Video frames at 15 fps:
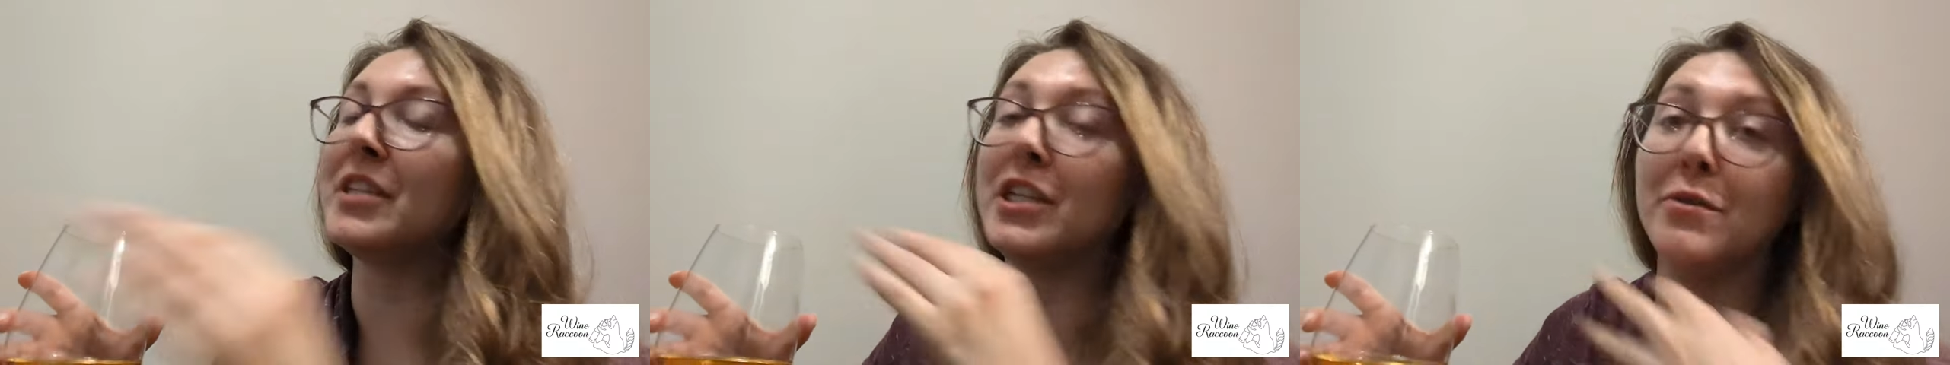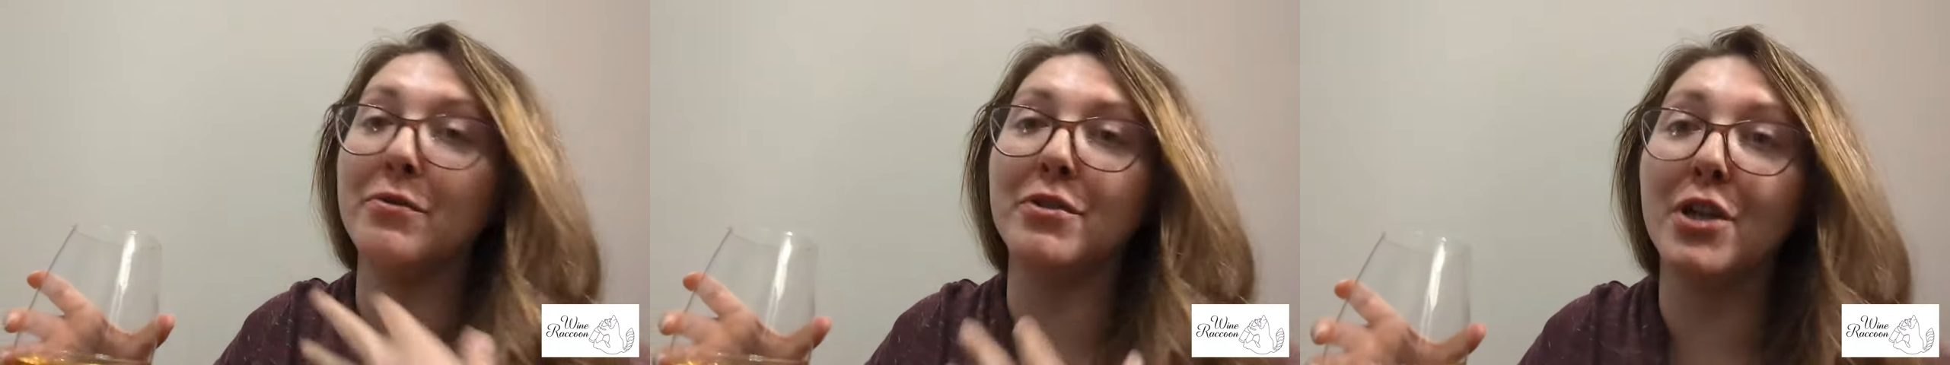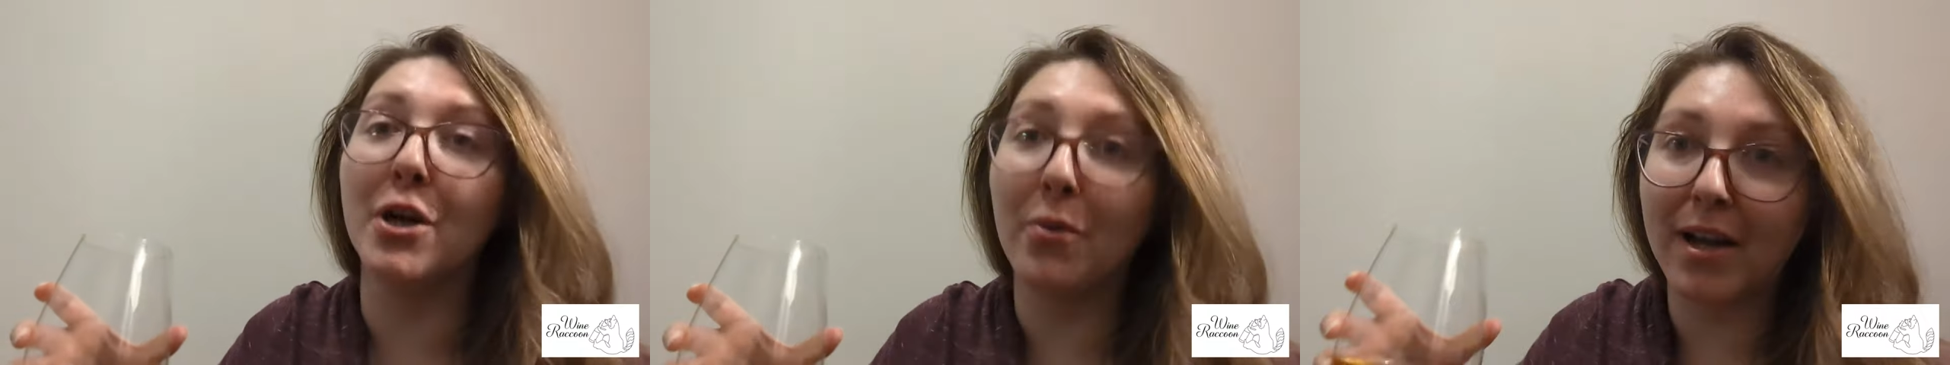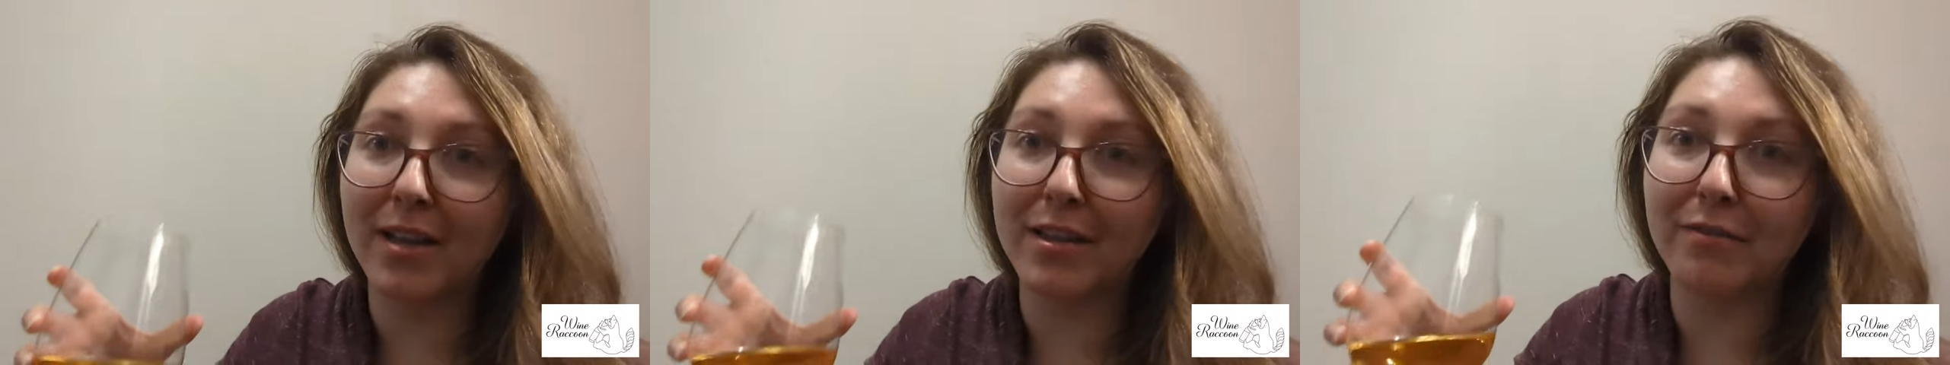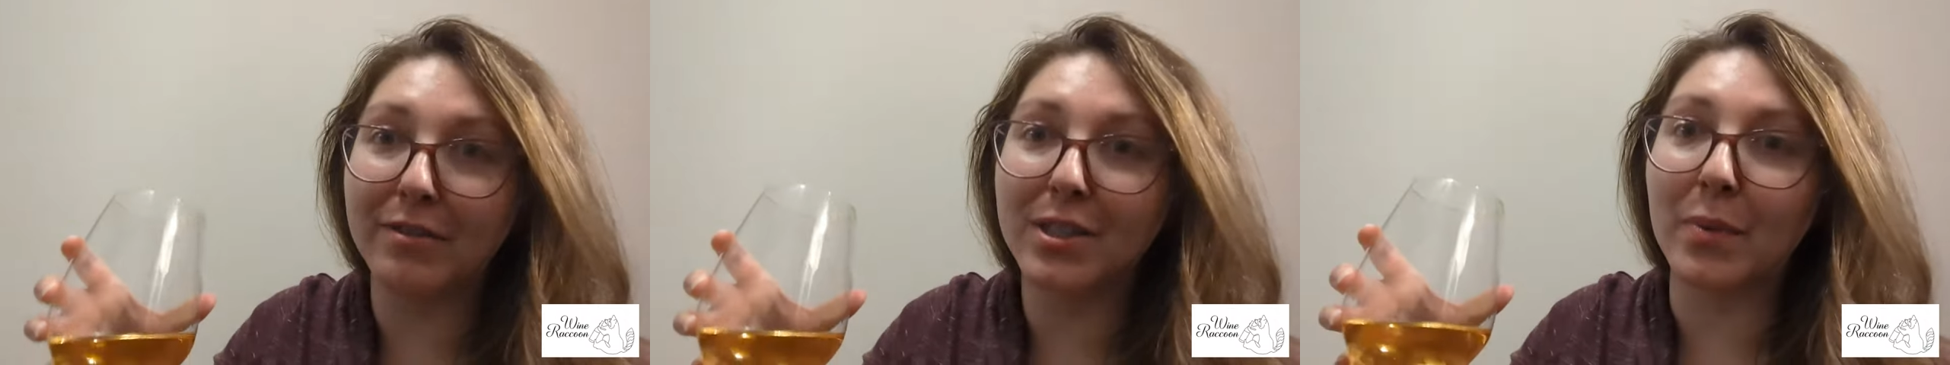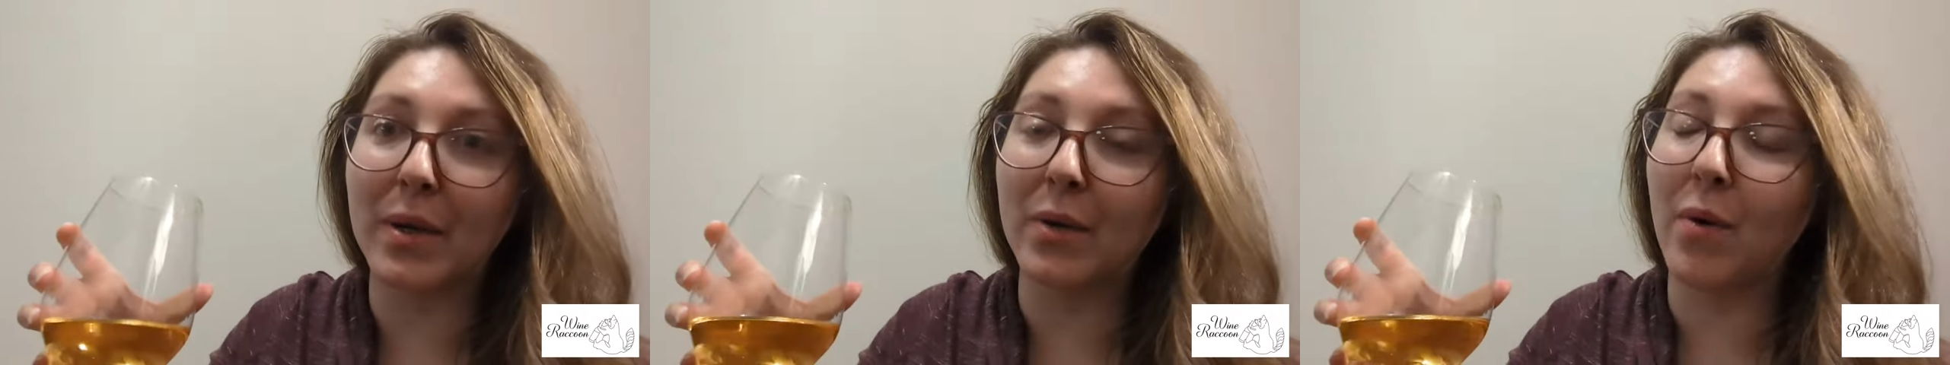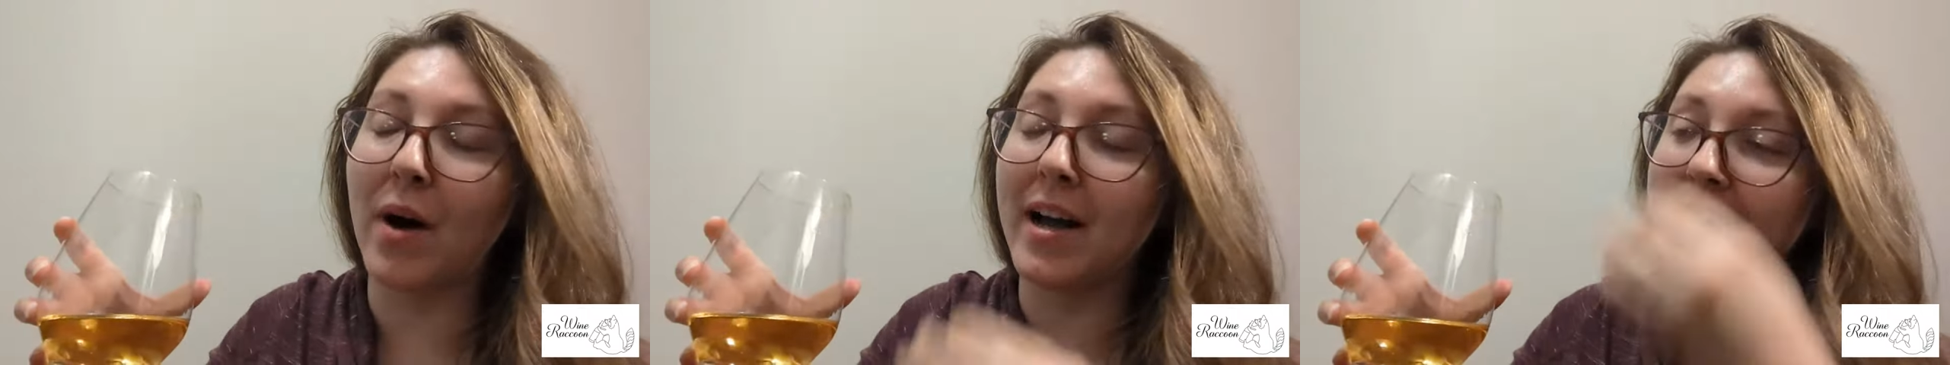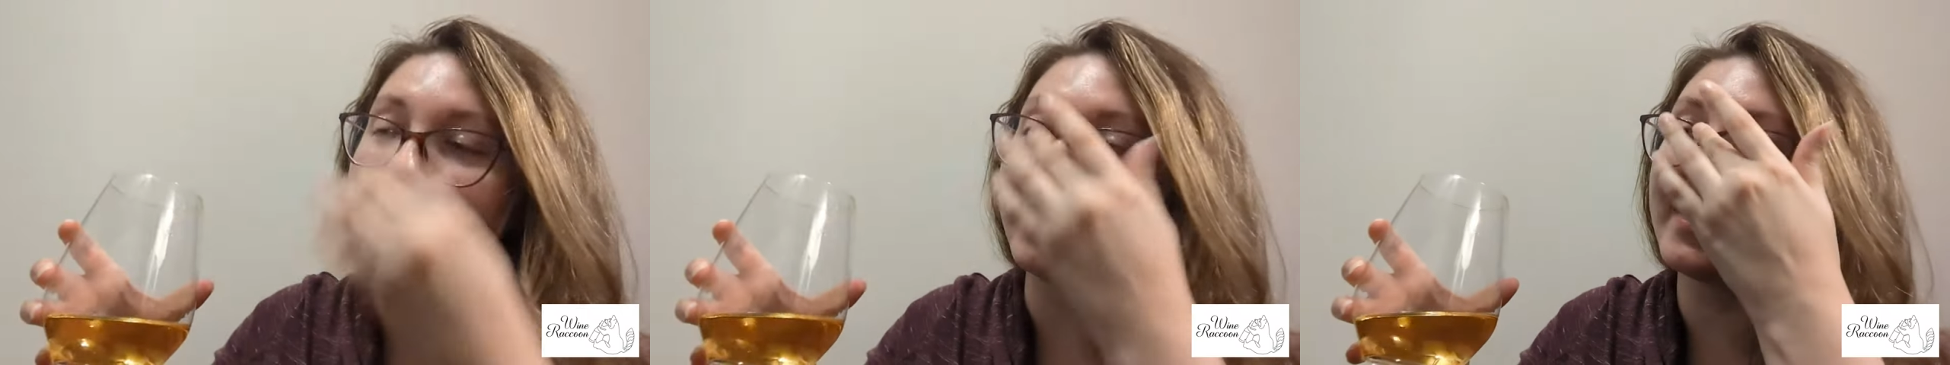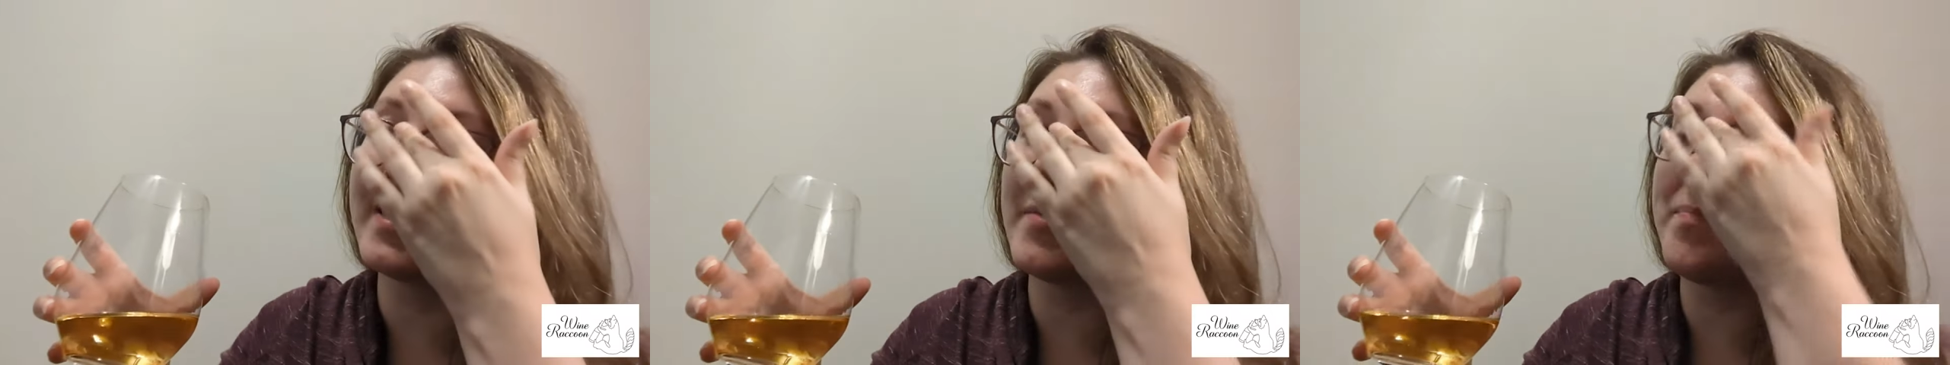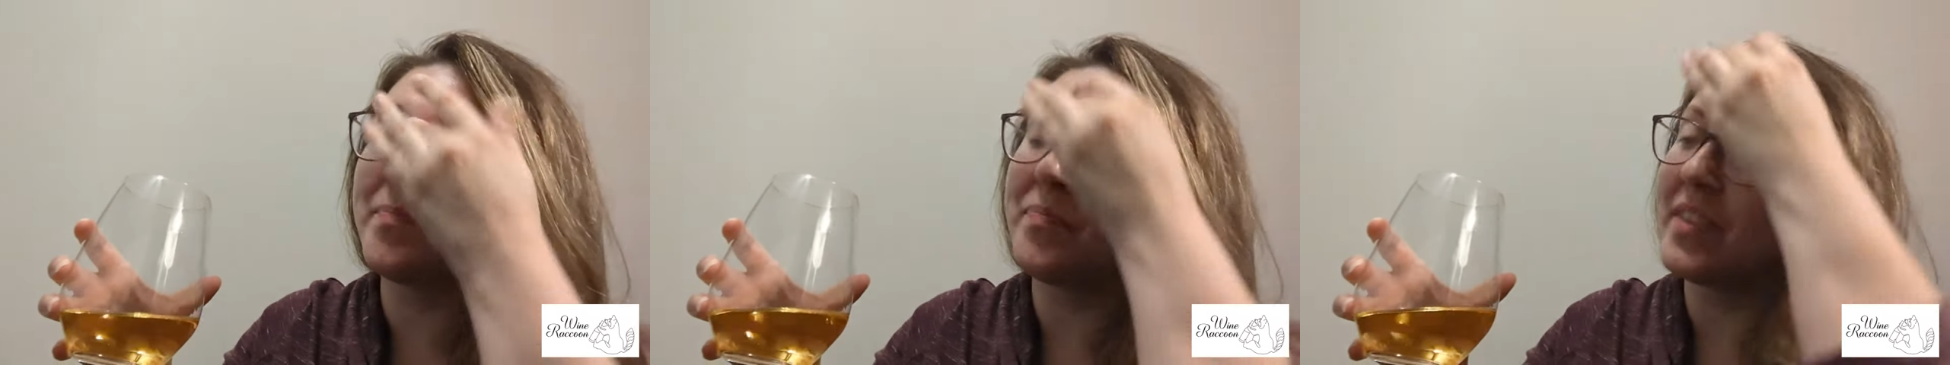you know I love sweet wines.